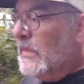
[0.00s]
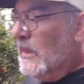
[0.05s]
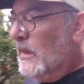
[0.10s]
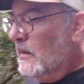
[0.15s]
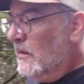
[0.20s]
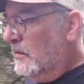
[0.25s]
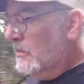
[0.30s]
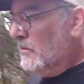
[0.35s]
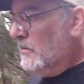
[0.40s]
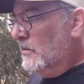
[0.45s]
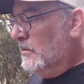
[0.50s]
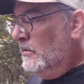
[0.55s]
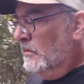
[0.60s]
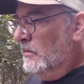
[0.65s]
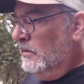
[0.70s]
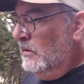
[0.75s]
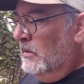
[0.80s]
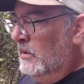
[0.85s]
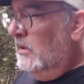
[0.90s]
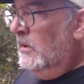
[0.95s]

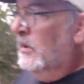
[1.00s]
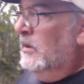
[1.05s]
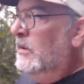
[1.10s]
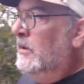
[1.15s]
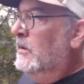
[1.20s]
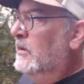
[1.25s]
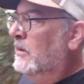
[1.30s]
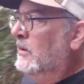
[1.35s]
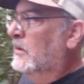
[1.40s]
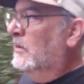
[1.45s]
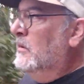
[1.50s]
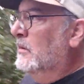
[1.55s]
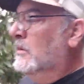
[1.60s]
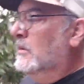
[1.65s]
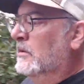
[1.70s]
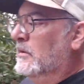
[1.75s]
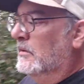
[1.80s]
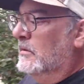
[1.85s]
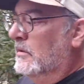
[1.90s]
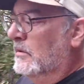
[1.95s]

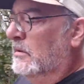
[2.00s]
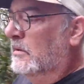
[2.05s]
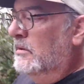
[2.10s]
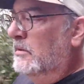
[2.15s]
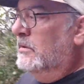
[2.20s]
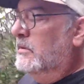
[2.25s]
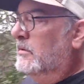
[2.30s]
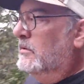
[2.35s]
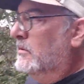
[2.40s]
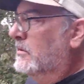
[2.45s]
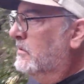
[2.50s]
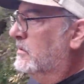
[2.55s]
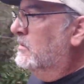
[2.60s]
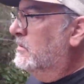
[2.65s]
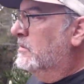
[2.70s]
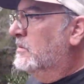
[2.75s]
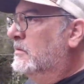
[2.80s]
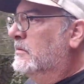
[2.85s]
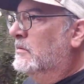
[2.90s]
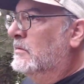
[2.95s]

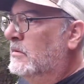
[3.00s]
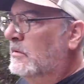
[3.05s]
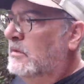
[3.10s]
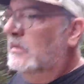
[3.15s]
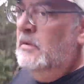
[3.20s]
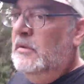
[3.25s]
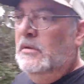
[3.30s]
(silence)